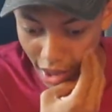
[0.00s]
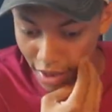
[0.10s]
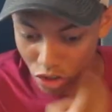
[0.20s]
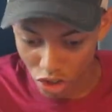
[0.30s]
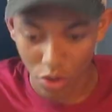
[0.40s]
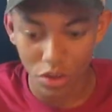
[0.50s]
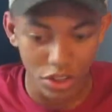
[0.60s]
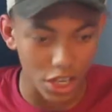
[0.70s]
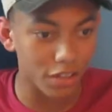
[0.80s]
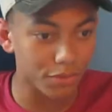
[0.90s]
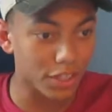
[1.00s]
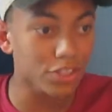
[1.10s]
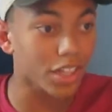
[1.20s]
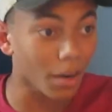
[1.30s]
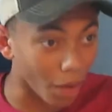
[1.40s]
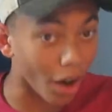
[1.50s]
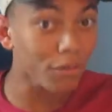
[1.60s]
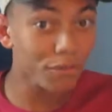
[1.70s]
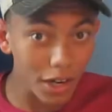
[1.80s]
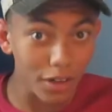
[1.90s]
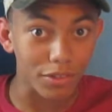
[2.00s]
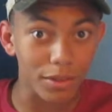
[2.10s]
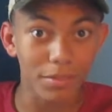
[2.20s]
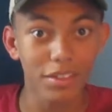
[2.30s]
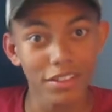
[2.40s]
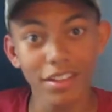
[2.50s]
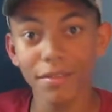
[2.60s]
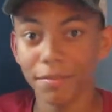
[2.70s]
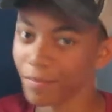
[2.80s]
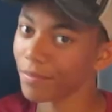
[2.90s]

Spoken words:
and show the jellyfish that I'm not afraid of them, you see?